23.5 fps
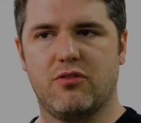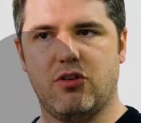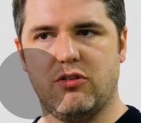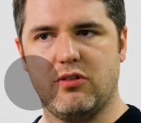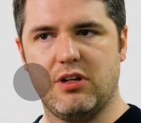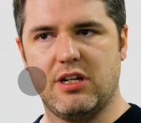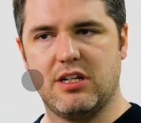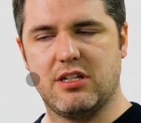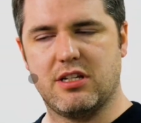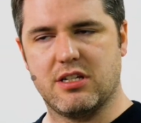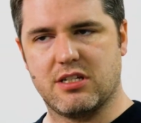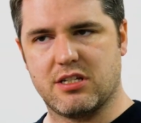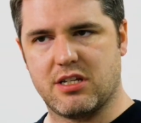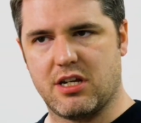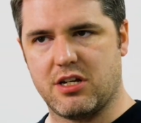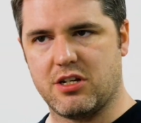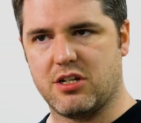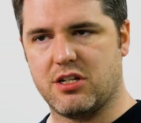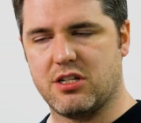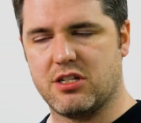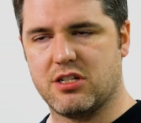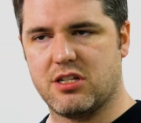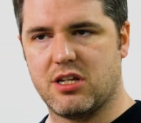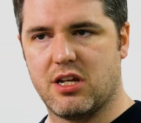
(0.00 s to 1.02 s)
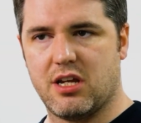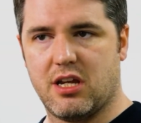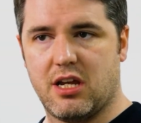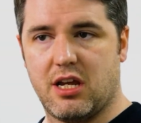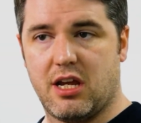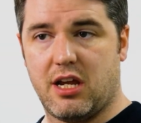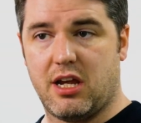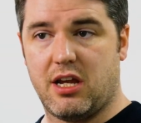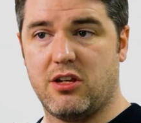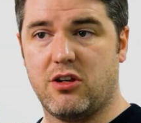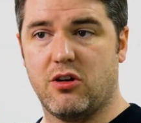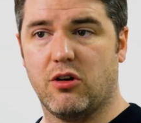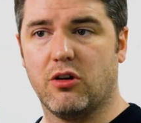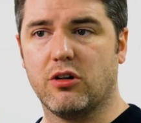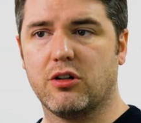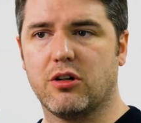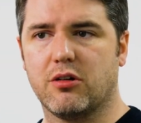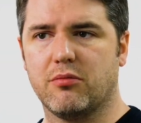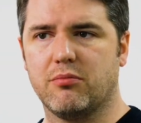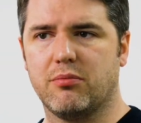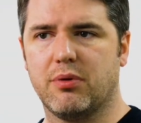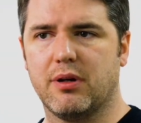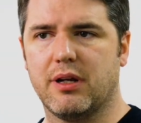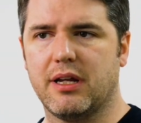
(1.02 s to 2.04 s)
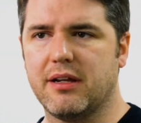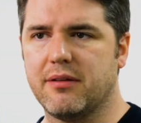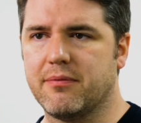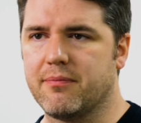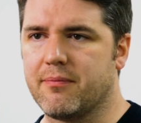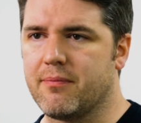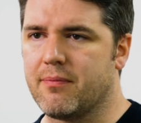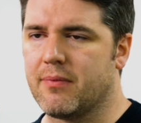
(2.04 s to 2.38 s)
you need decisions in your company,